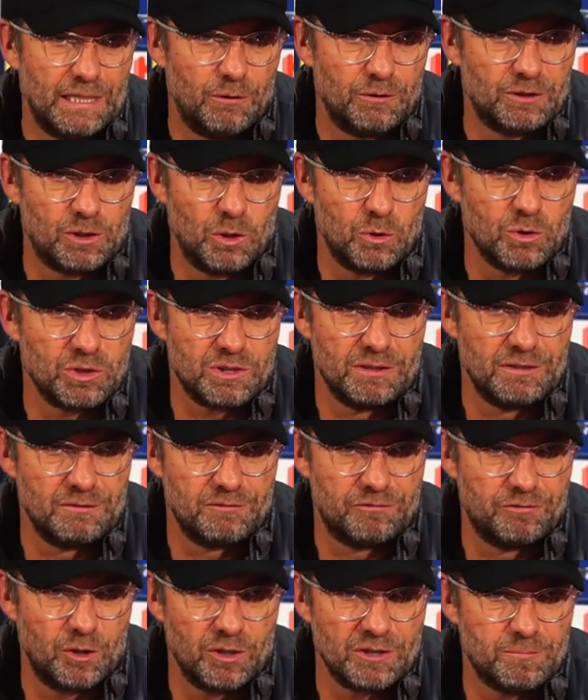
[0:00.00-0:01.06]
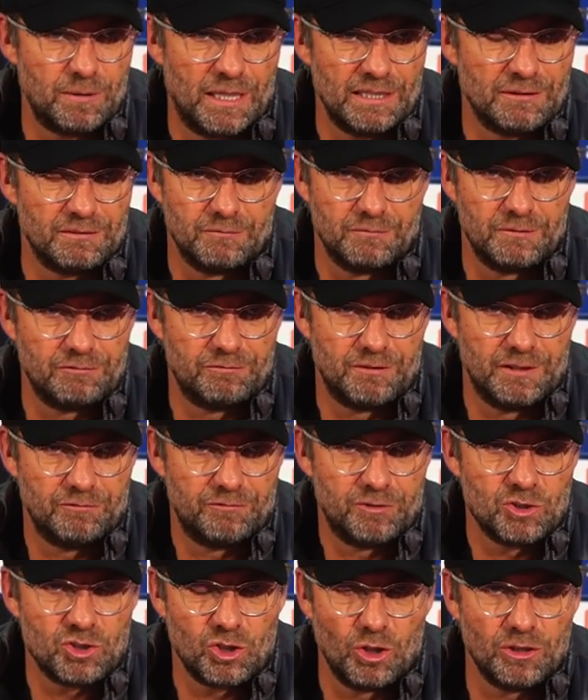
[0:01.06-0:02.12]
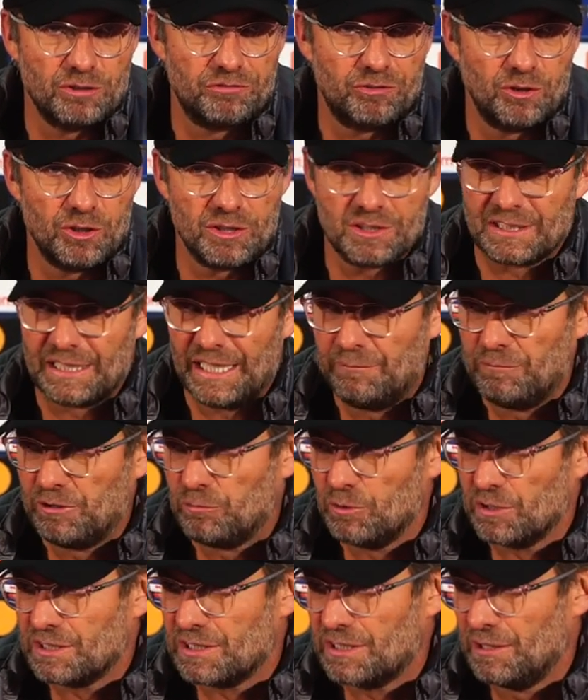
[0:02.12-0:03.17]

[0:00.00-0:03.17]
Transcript: how it goes in the first part, if you saw the first game, it was